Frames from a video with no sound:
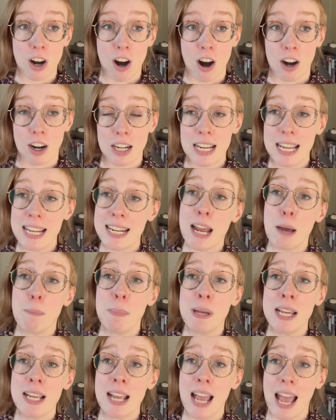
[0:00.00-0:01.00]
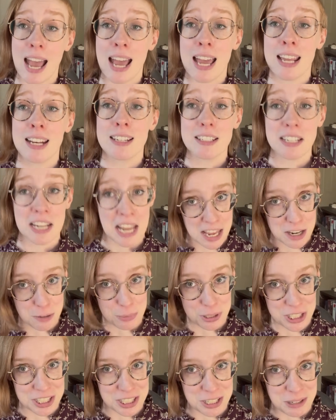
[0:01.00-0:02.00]
are kidnapping and
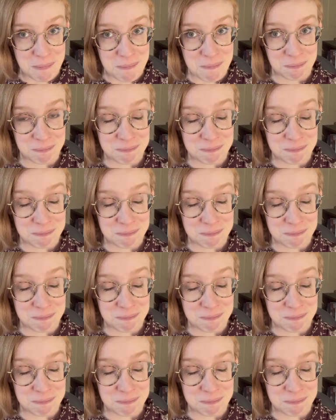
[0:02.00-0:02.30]
cannibalism.